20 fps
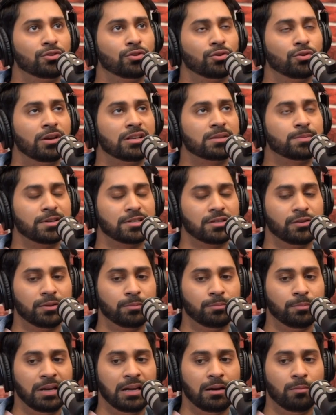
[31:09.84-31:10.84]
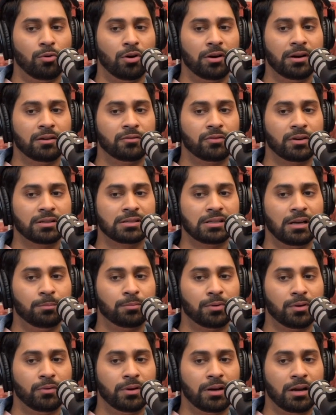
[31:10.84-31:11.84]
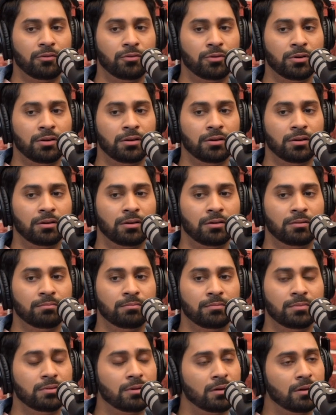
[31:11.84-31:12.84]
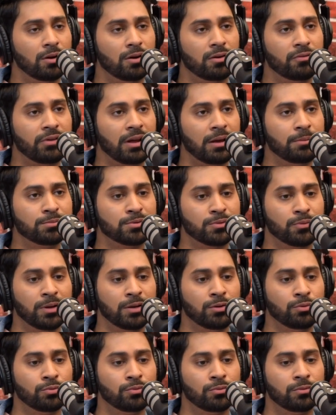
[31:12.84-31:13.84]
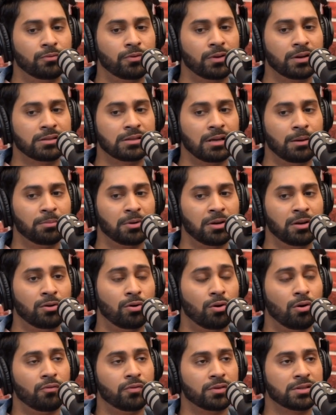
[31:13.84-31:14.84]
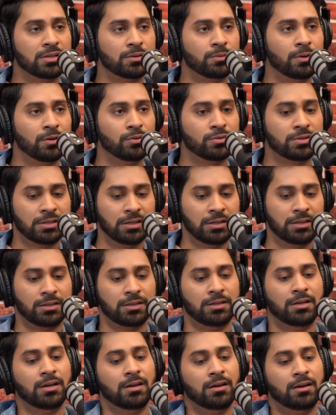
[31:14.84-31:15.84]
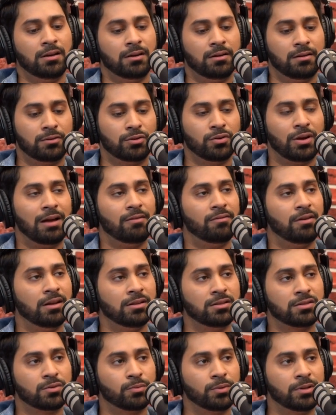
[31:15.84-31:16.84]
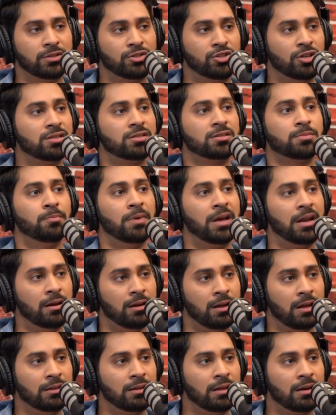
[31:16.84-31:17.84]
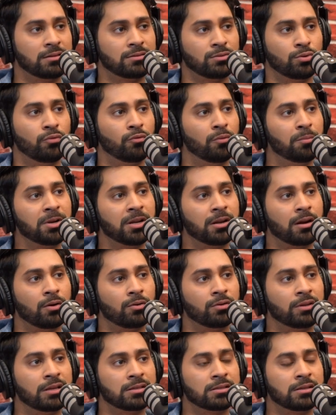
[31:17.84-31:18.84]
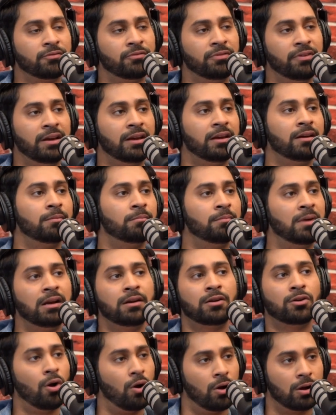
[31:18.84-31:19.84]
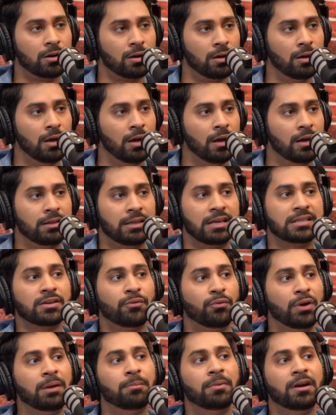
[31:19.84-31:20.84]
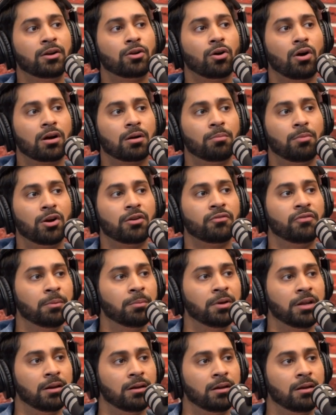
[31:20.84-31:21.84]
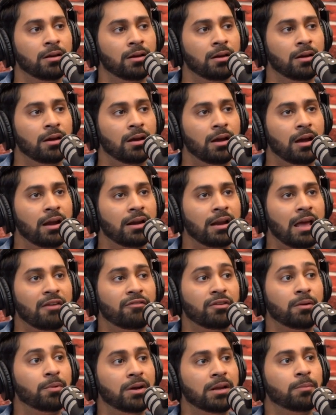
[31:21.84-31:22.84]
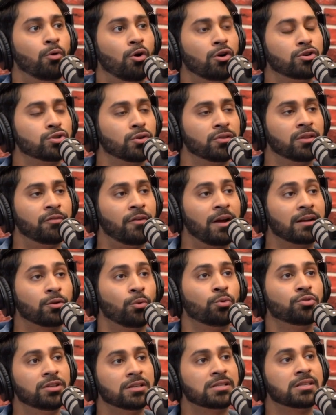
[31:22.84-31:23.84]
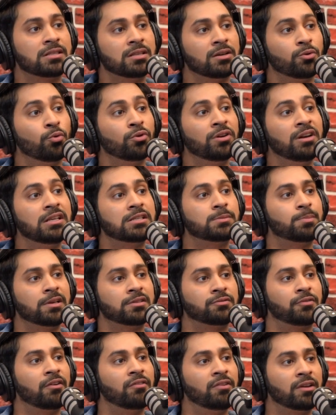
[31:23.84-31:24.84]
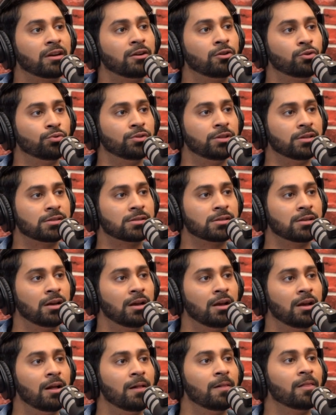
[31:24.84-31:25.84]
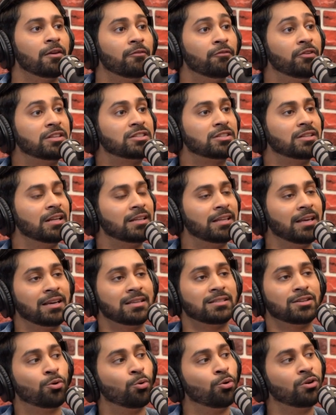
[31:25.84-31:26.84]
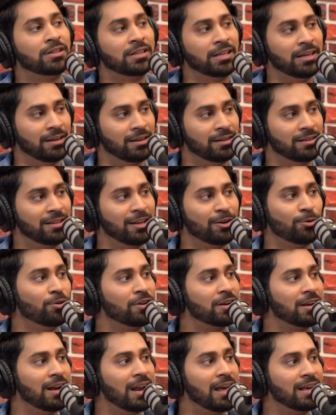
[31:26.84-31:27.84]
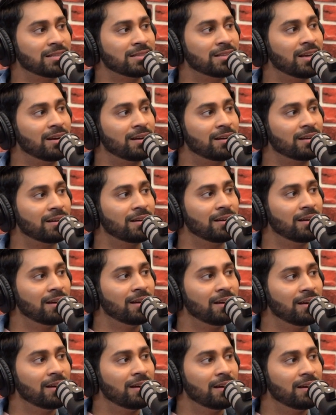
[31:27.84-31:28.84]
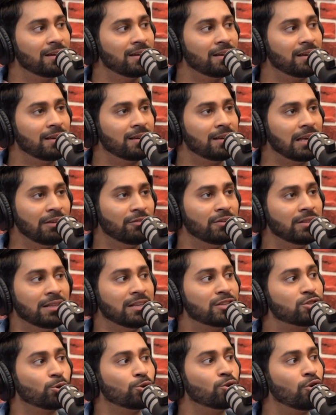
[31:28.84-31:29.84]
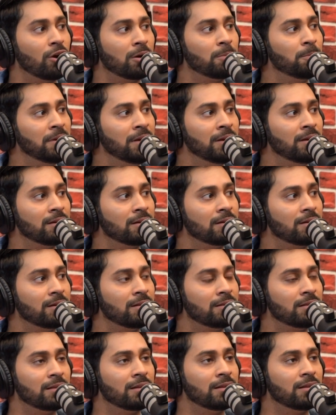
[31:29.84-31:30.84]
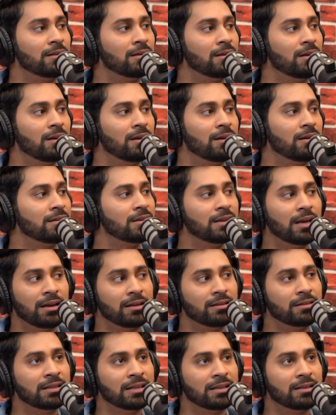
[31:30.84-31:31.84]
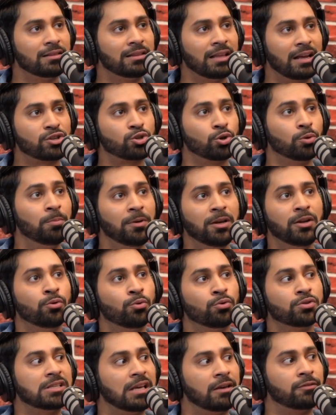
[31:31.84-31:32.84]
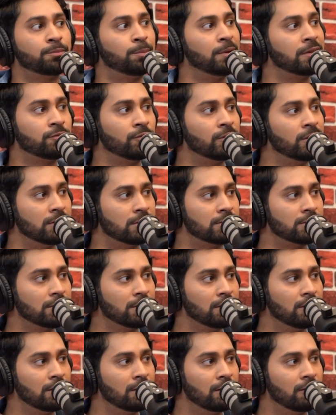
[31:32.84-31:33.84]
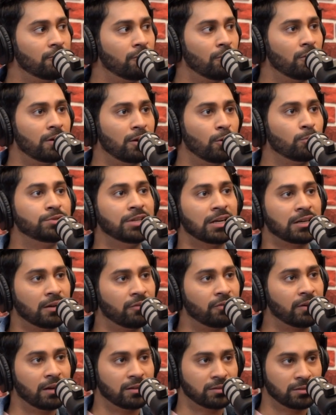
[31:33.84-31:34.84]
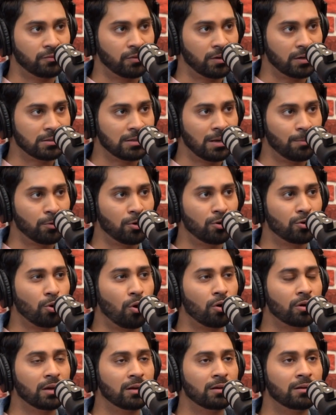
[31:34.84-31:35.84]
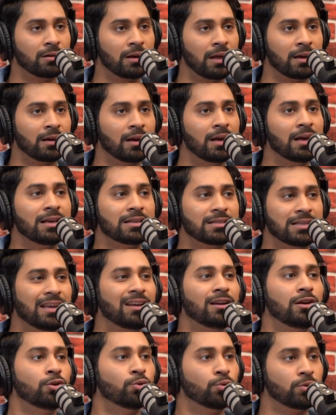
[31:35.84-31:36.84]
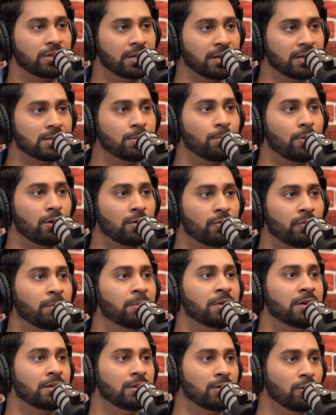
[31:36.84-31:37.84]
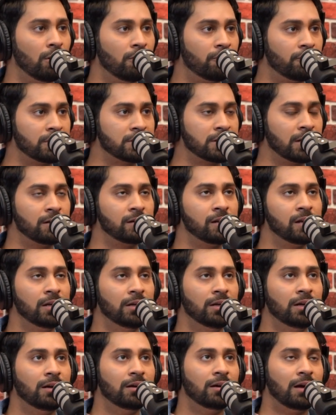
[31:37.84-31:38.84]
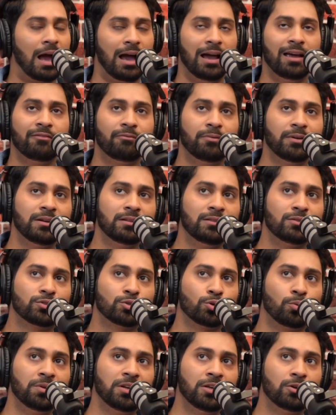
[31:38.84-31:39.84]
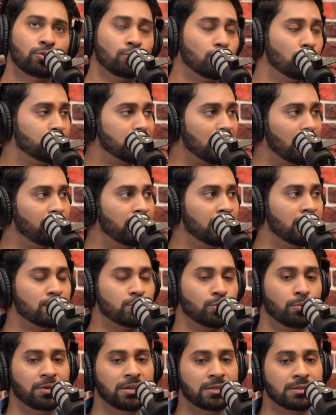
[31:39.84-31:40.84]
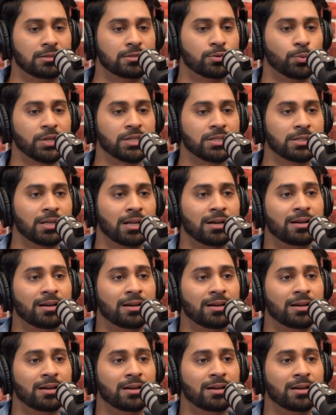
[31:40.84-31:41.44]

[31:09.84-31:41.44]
You know, especially with male bonding, for example, when I would uh, a lot of times when you, for example, in offices when you sit to have lunch with just men and there is no woman around, there's a way men talk. Yeah, yeah. Yeah. There's a way men talk about women. And everybody bonds over the fact that, oh, this is the only space where we can do this. Uh -huh. Which they think is a good thing. They don't realize that... It's not. Yeah. Even this should not be... It's not. It shouldn't happen. Yeah, yeah. yeah th there should be no safe space for this. Yeah. For objectification, for example. Or talking, like, saying lewd things about women in the office. And I've been in so many groups. I've been in so many situations.